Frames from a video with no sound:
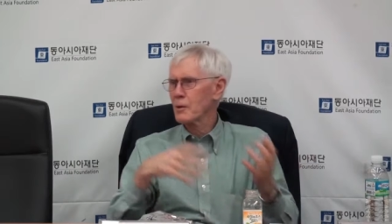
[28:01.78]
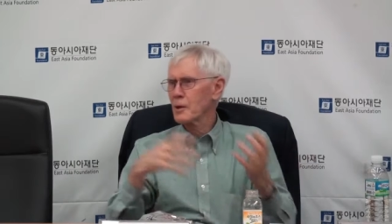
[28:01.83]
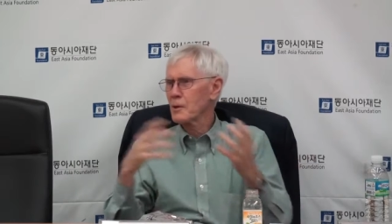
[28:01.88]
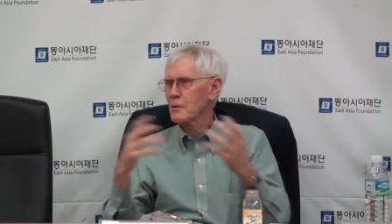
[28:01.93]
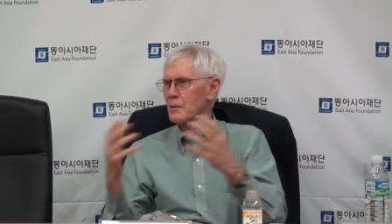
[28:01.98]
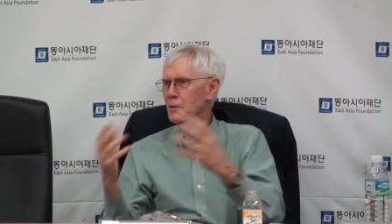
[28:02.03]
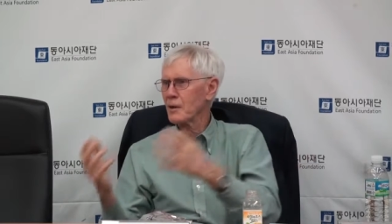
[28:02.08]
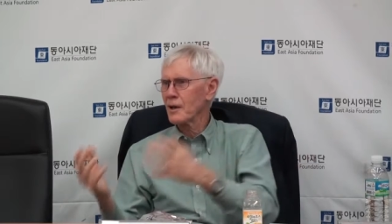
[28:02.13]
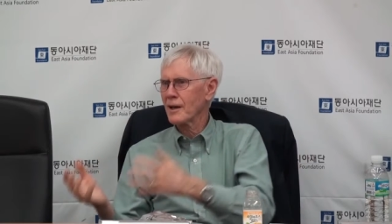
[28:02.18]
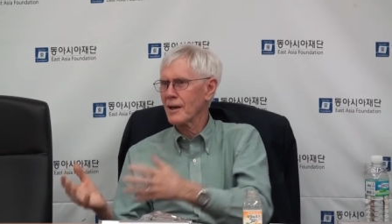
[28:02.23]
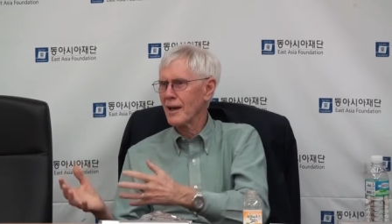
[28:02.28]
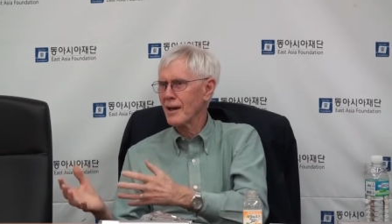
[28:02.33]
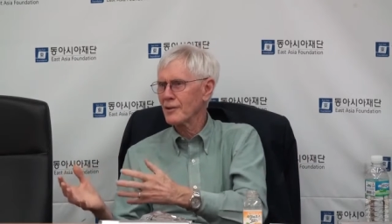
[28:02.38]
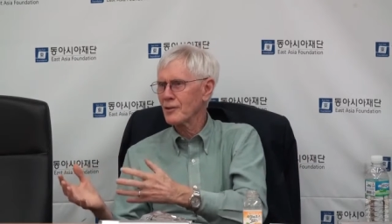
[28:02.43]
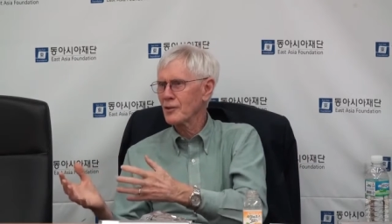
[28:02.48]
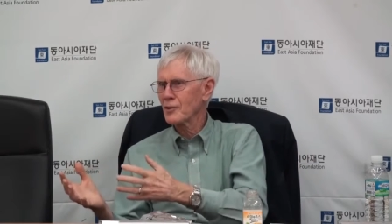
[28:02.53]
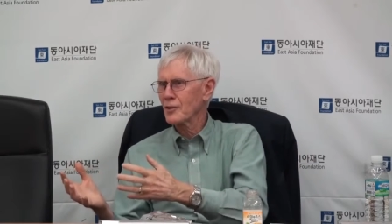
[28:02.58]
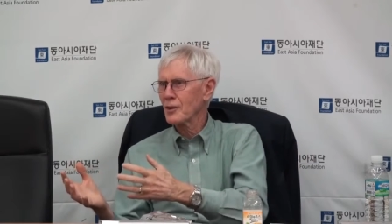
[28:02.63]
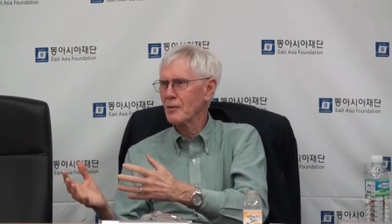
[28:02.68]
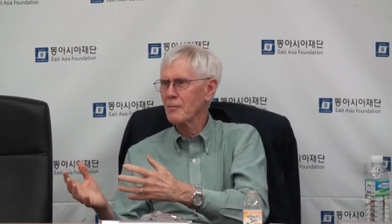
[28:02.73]
we were
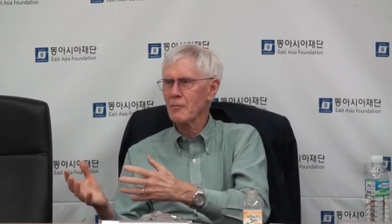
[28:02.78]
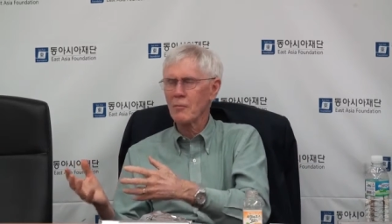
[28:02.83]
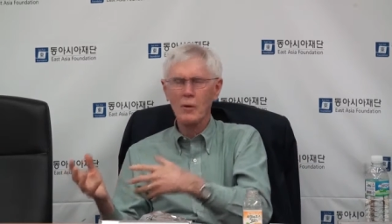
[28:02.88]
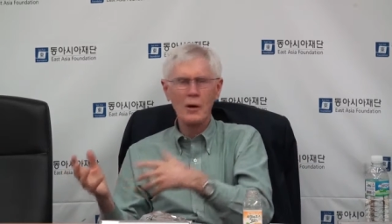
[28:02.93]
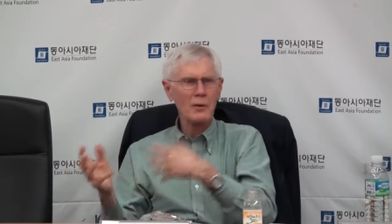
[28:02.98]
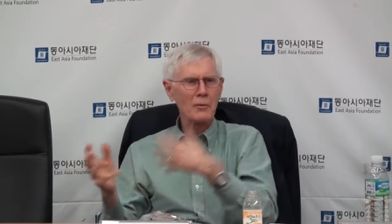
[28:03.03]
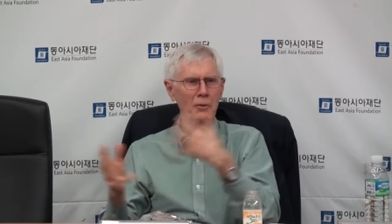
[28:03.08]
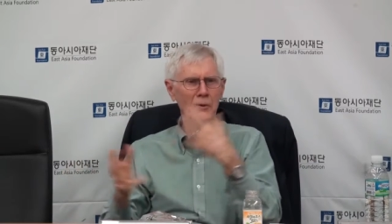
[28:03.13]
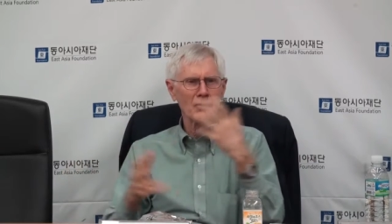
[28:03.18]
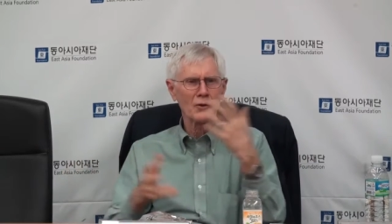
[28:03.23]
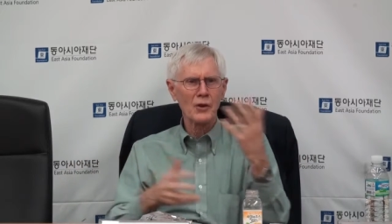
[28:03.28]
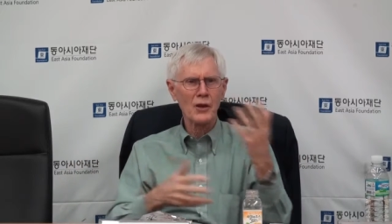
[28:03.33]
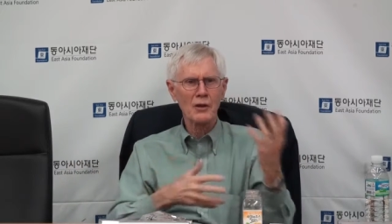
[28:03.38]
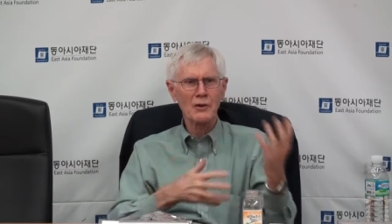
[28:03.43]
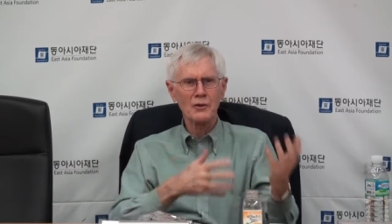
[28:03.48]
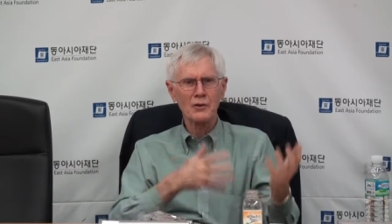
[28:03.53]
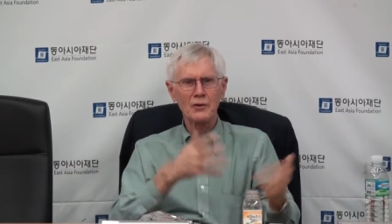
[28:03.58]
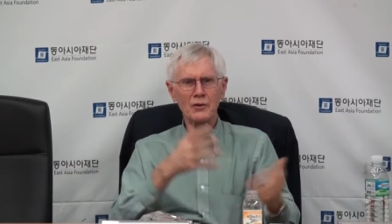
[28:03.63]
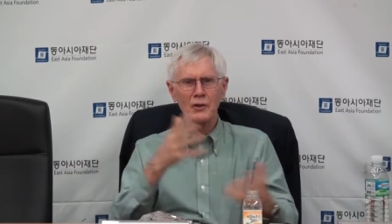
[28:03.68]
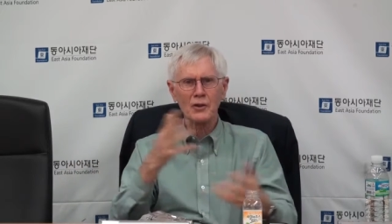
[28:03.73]
against them, what was
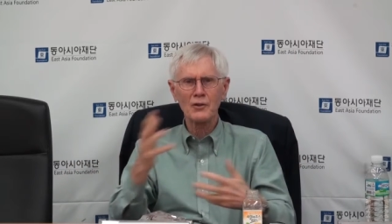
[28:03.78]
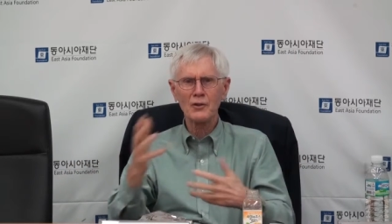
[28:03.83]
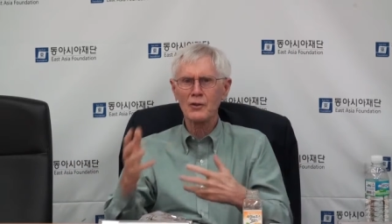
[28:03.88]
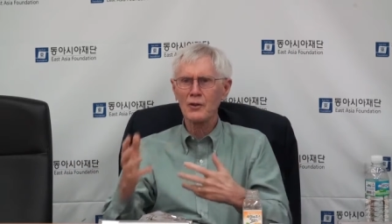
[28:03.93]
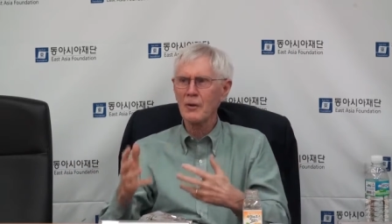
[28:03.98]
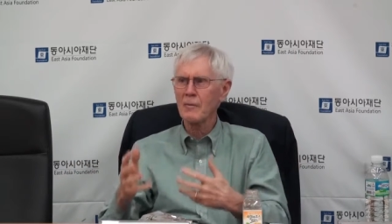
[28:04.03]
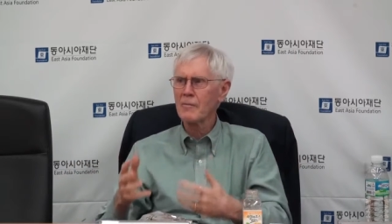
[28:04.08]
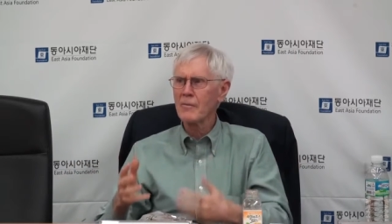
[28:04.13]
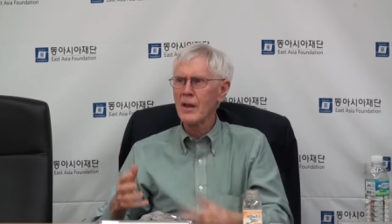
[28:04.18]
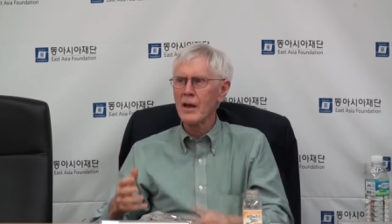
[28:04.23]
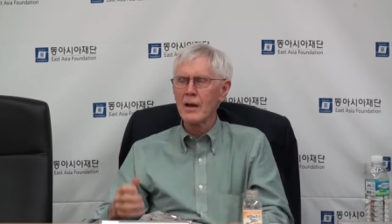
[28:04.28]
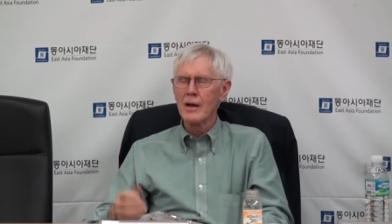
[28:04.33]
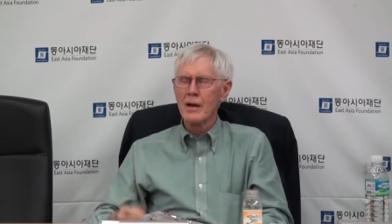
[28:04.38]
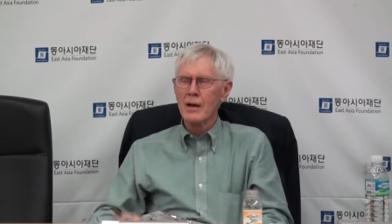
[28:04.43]
their system.